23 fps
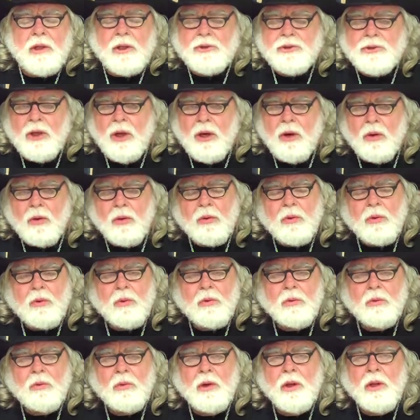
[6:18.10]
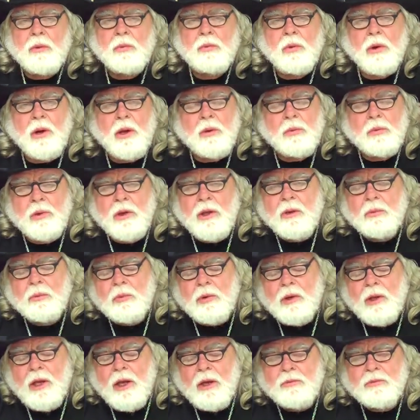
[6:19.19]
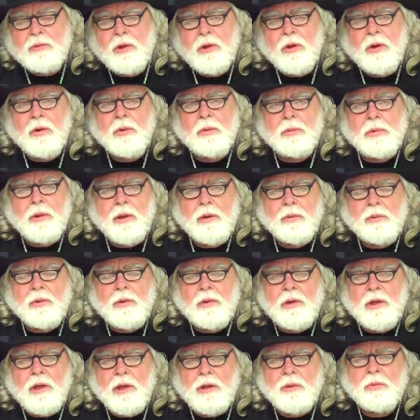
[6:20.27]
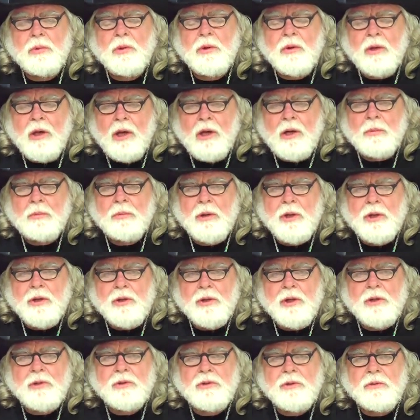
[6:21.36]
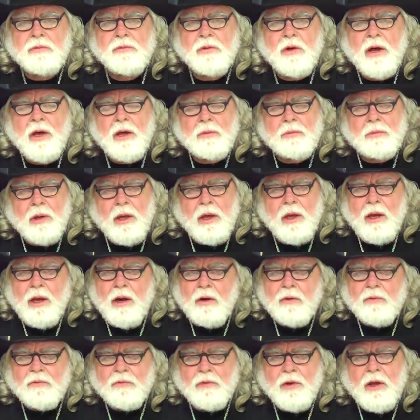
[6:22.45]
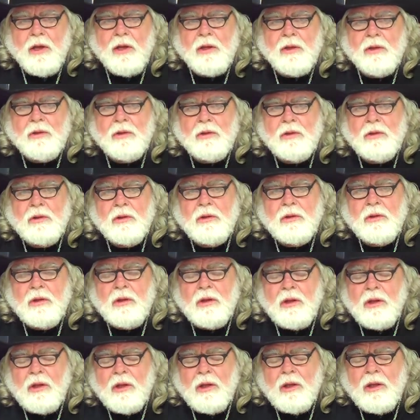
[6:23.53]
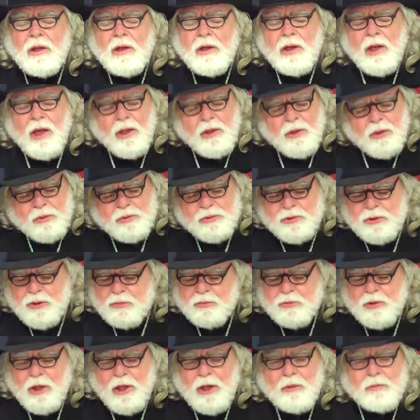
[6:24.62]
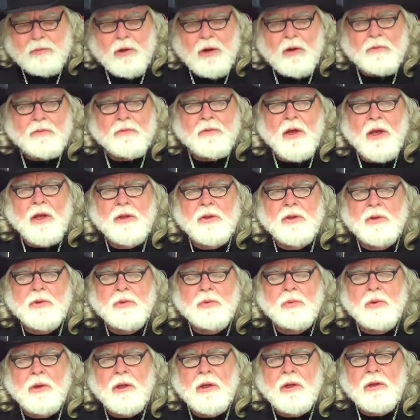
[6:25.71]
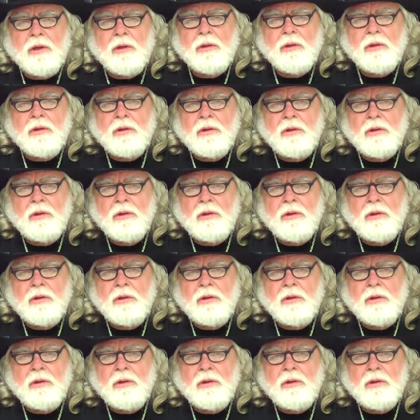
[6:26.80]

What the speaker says: That's the only way we have to go, people. We've got to be justified by our faith. Now, I know sometimes our faith is weak.